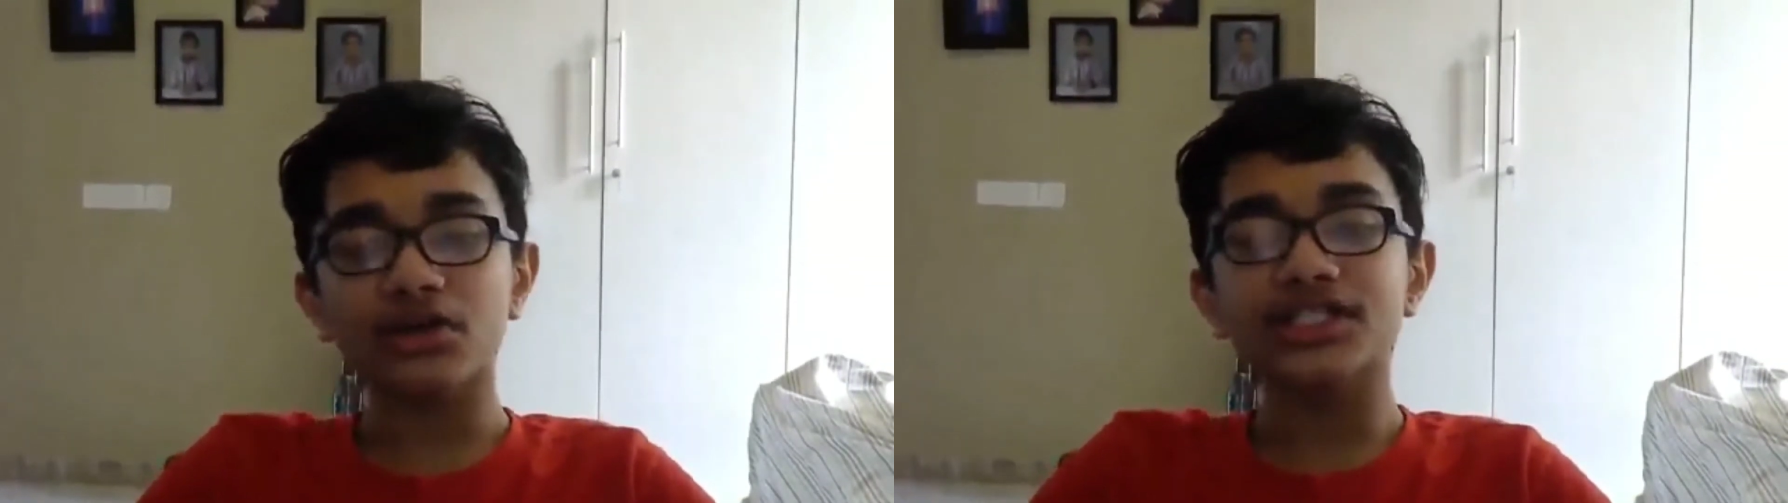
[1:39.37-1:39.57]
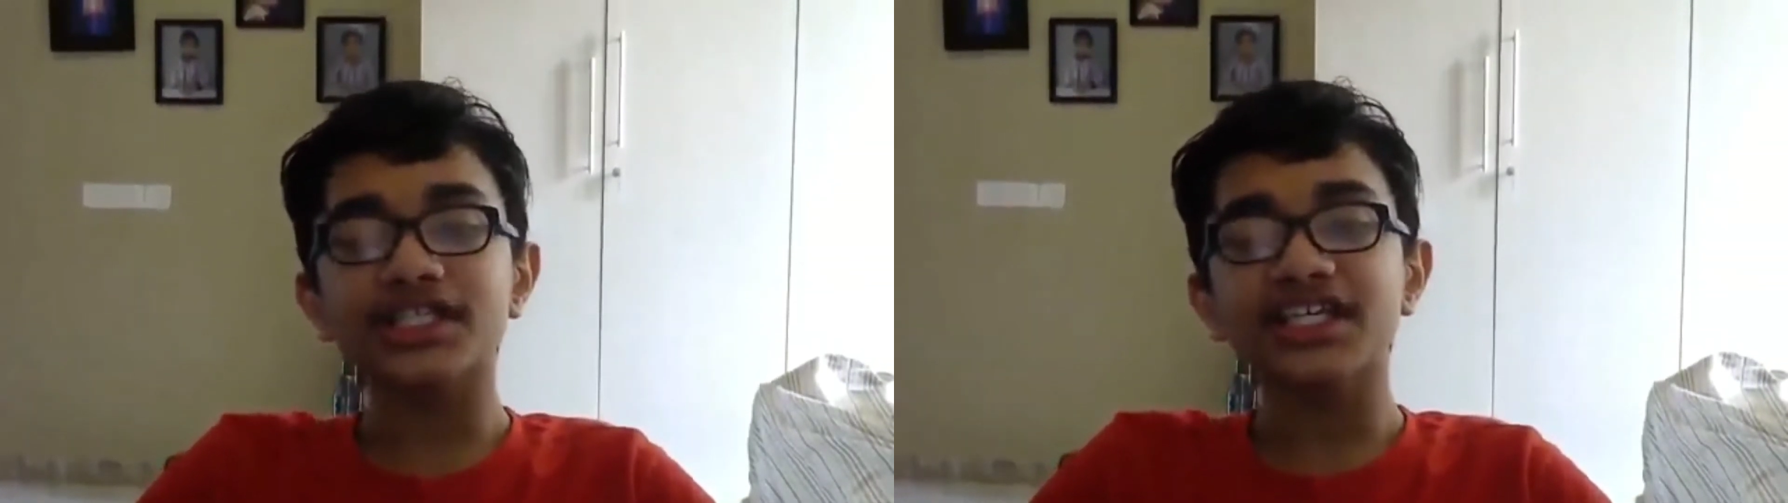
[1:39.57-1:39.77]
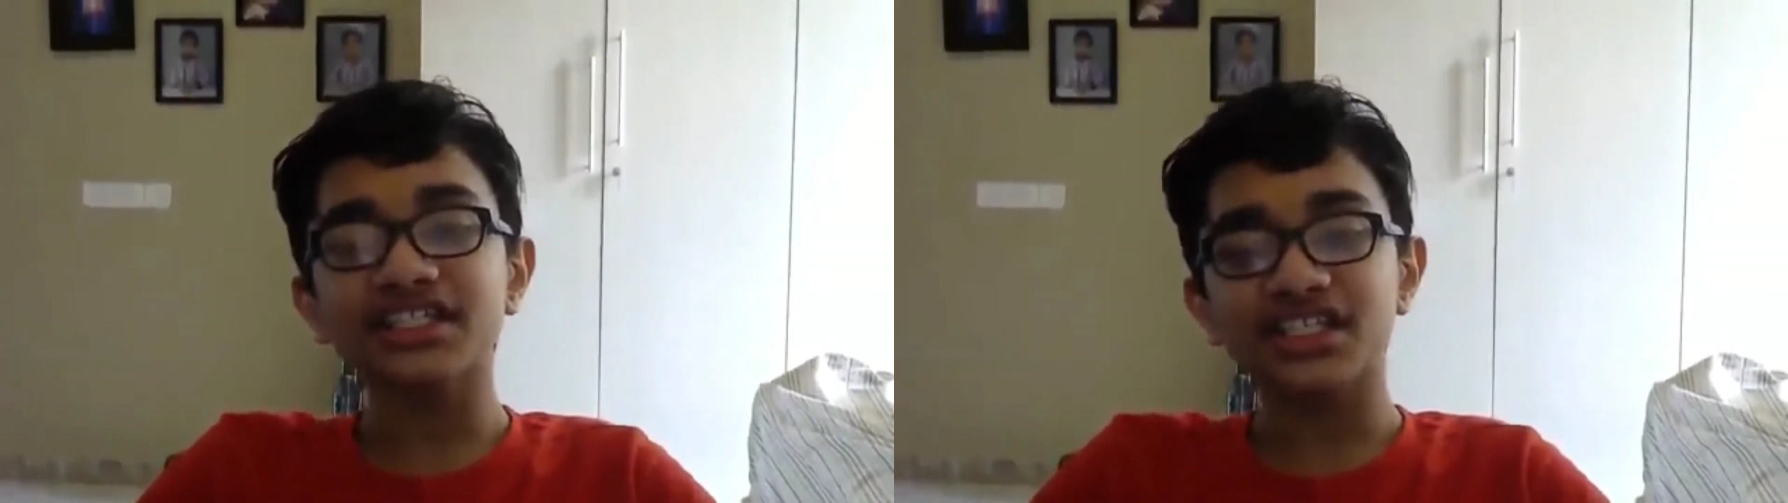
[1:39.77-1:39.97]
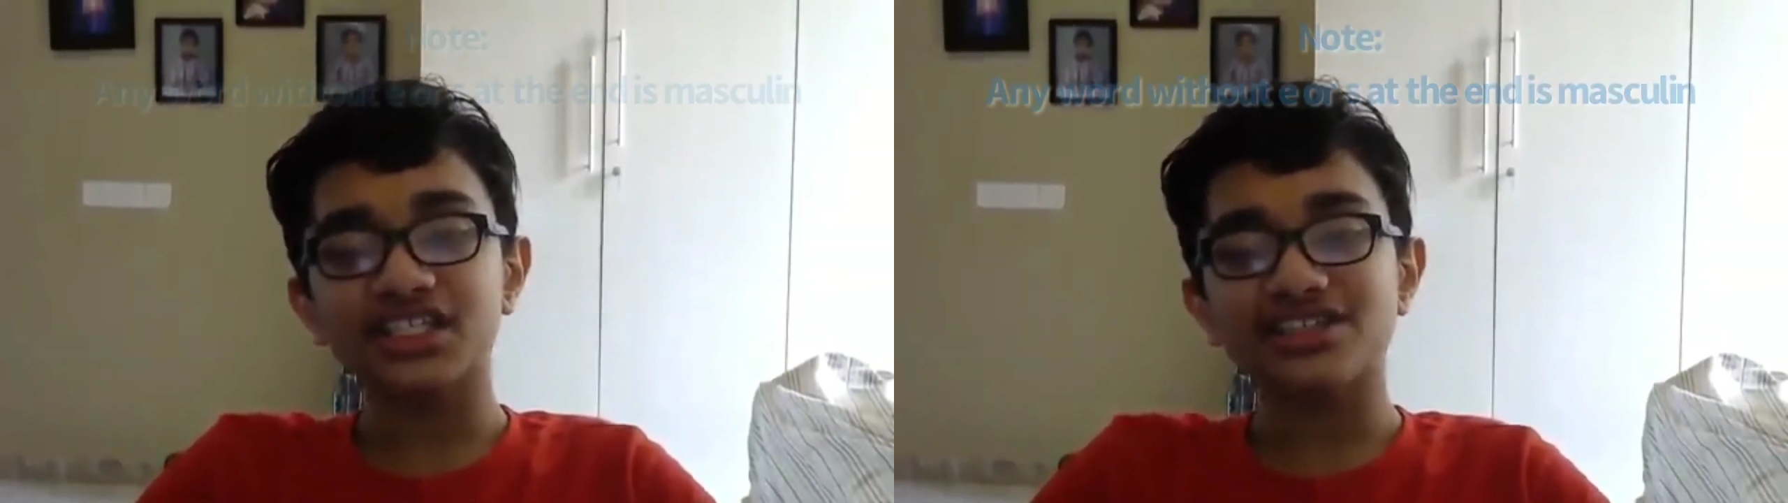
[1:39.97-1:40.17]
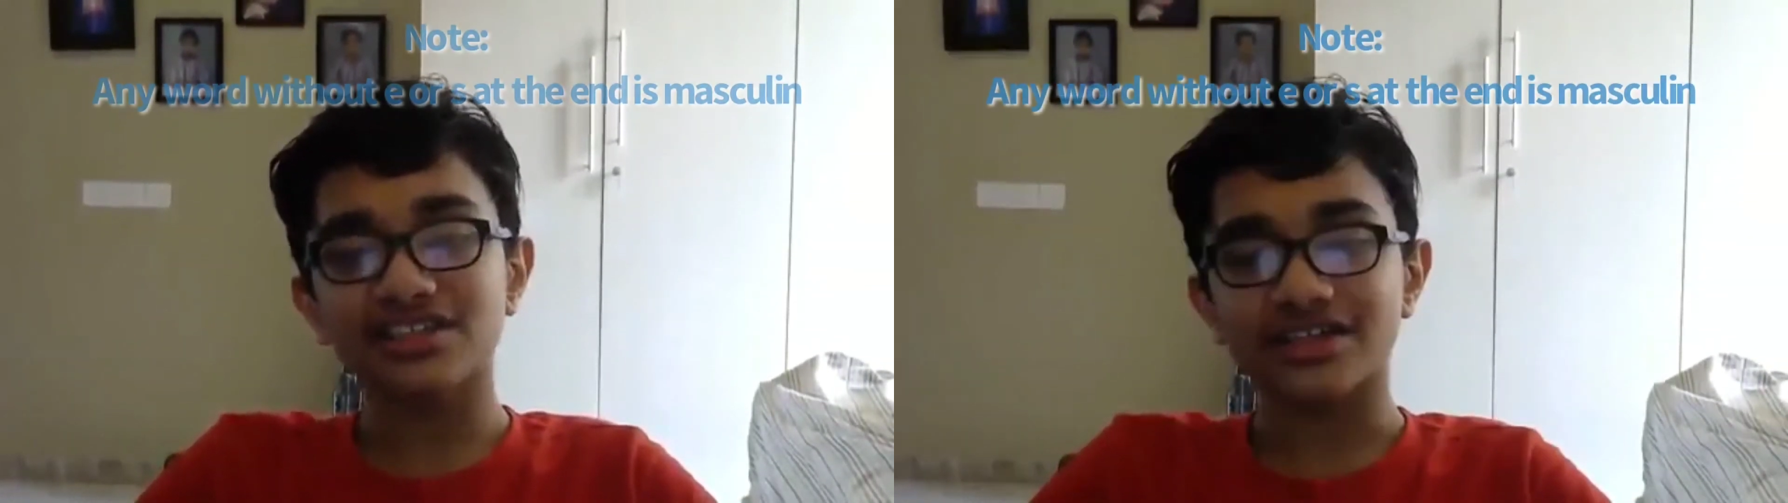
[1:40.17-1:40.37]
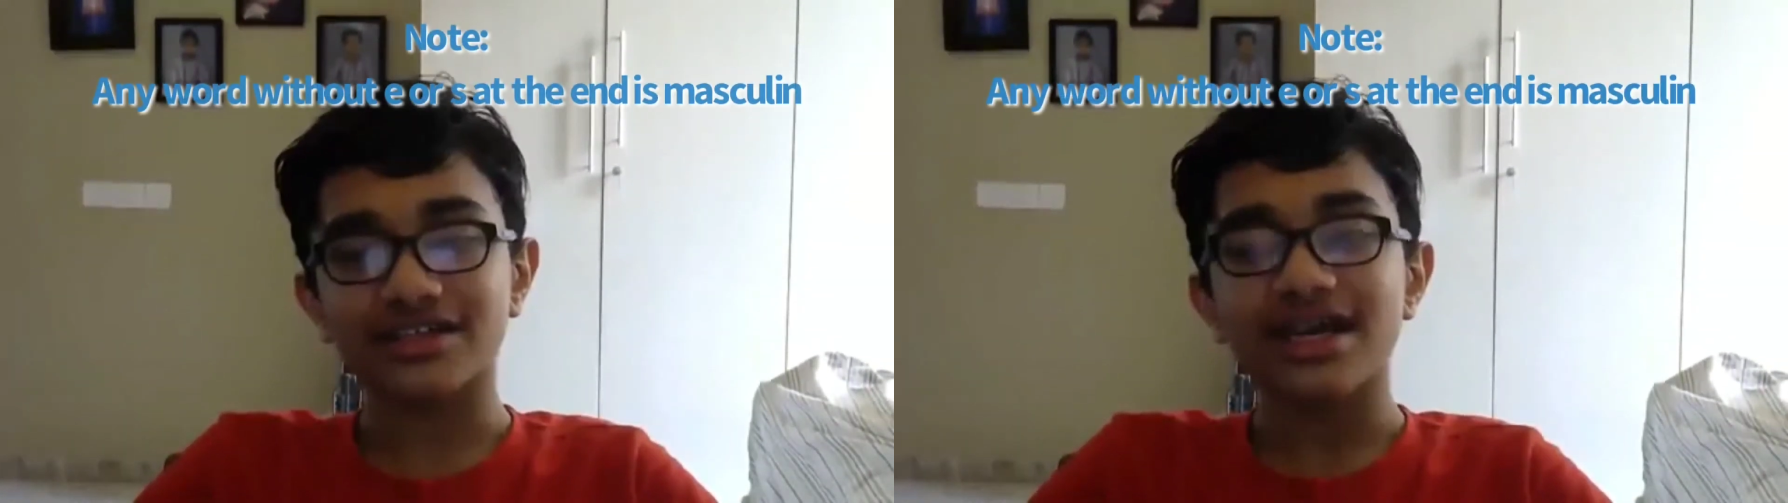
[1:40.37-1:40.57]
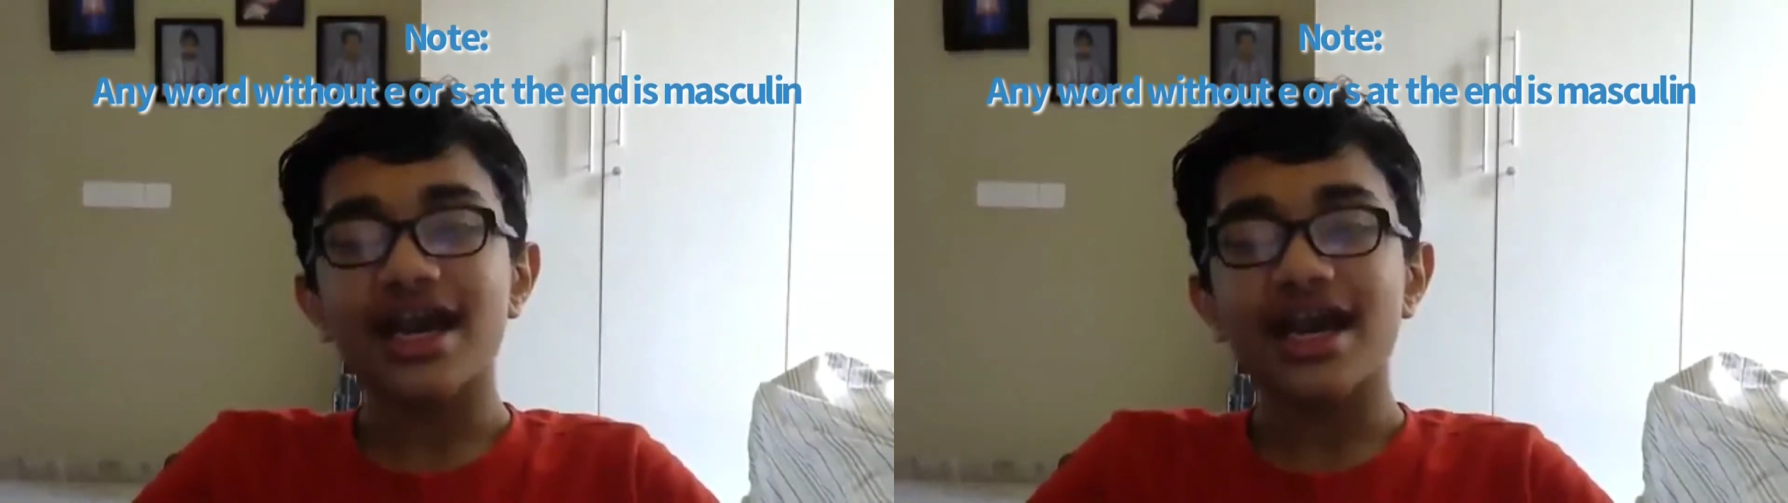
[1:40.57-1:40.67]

is the easiest to learn.